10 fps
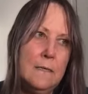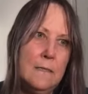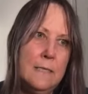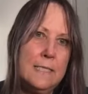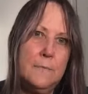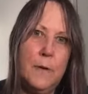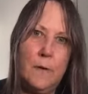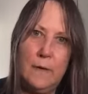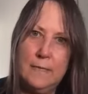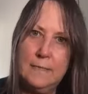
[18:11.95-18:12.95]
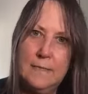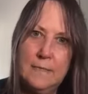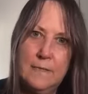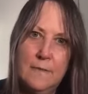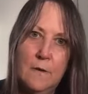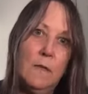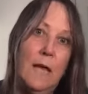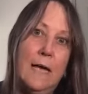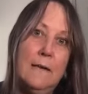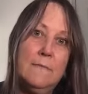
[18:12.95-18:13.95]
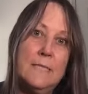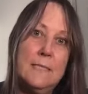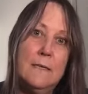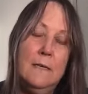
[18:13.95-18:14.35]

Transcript: experiences in their lives,